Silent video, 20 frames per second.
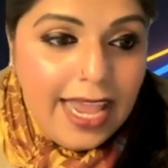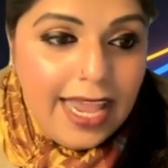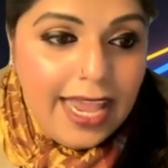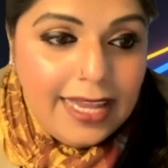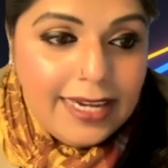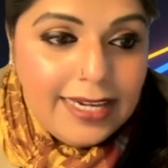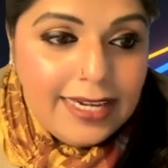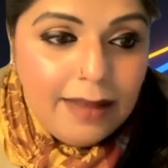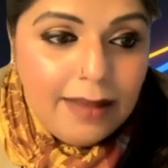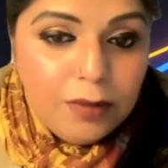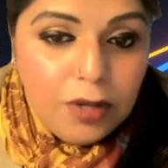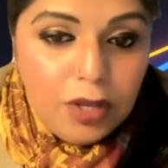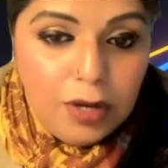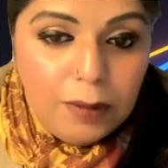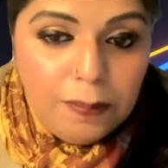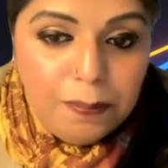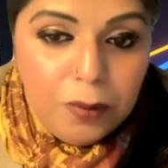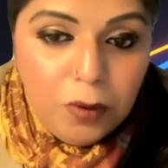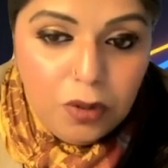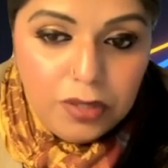And I'm
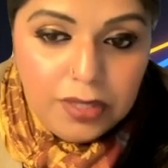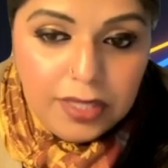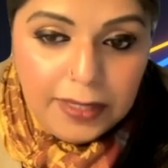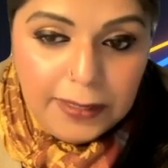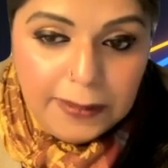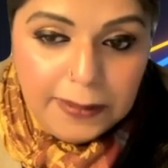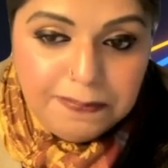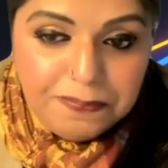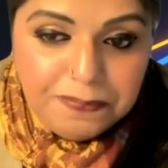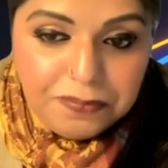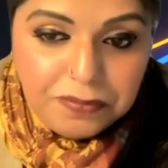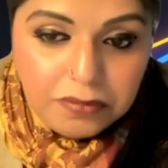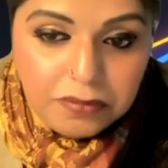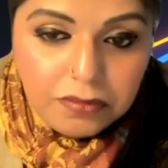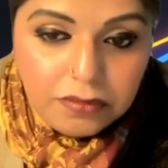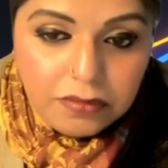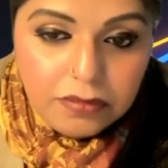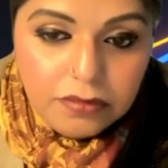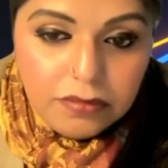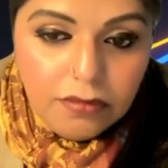going to pull the
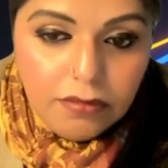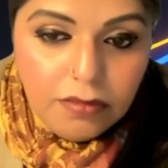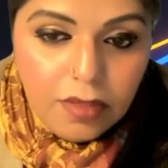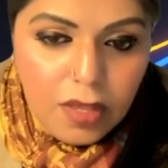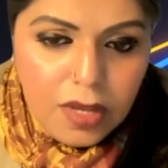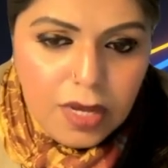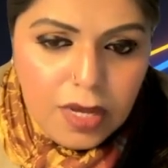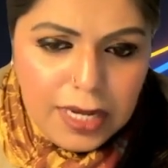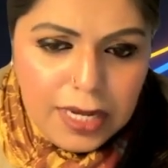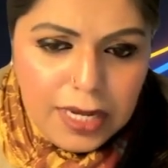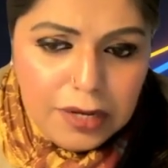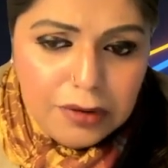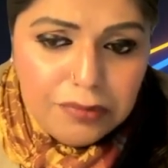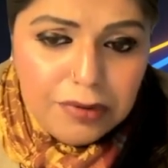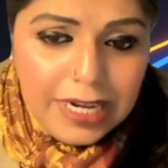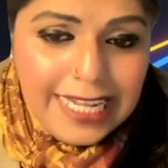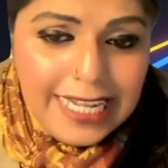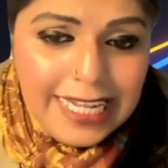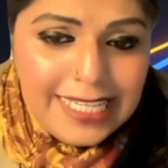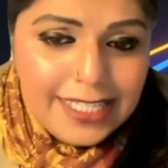
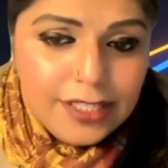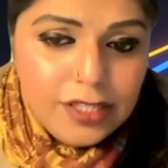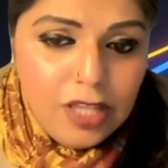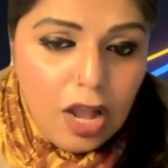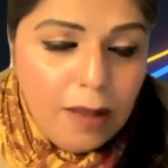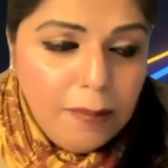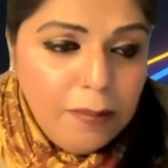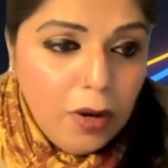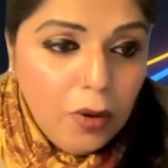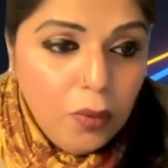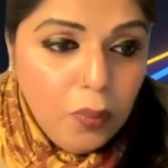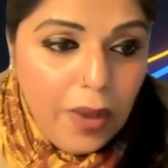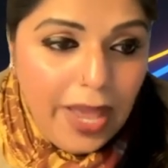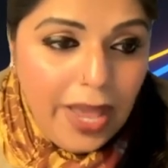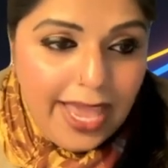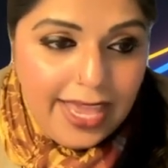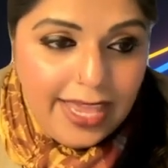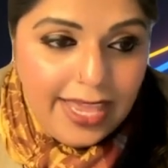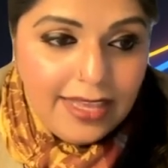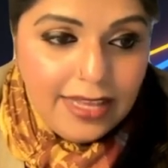release knob
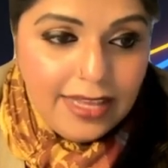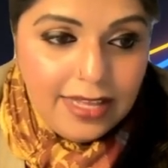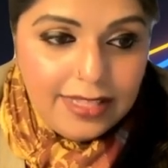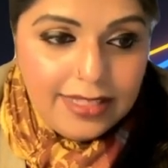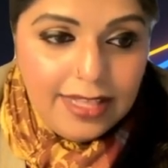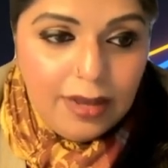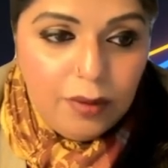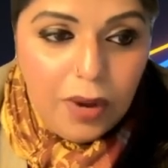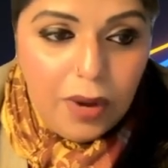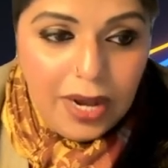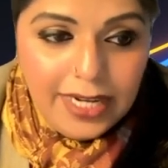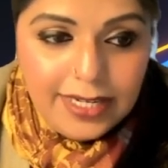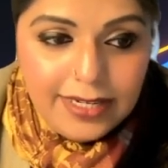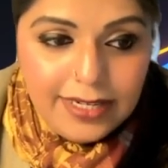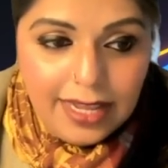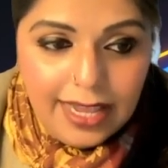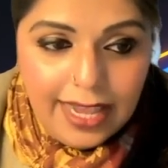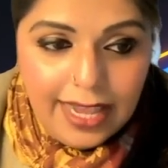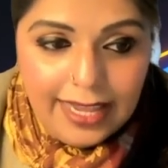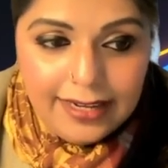away, the
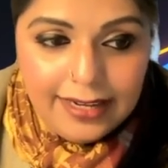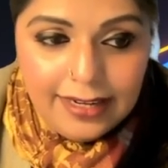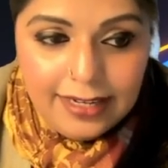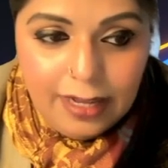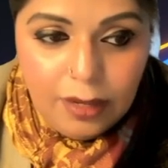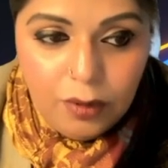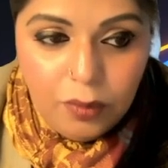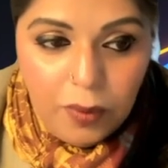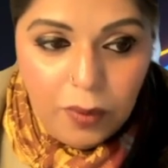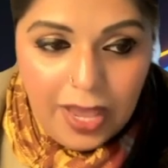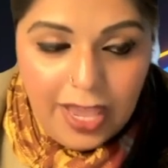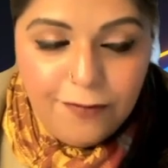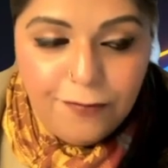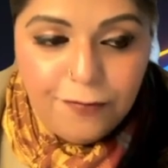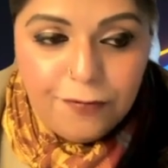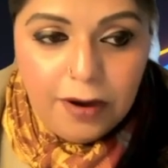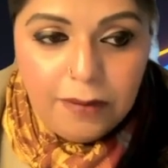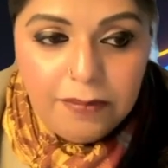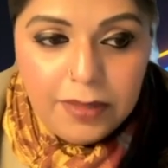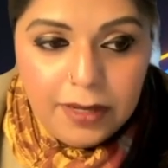white handle
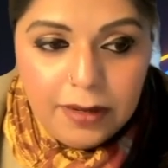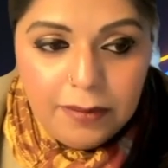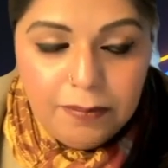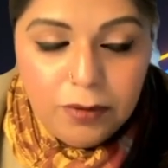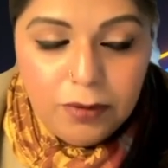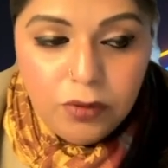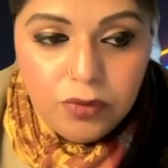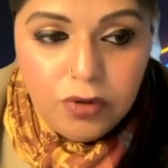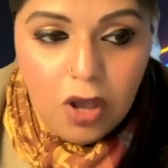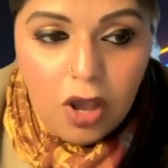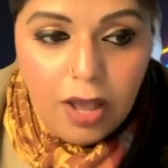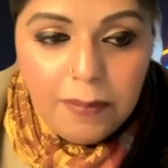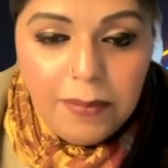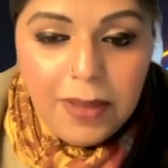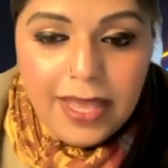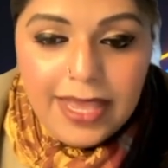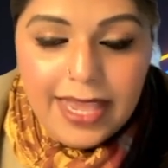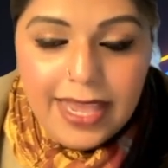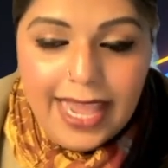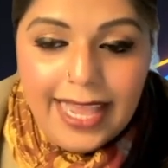away from the blue
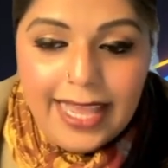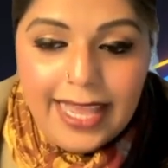knob,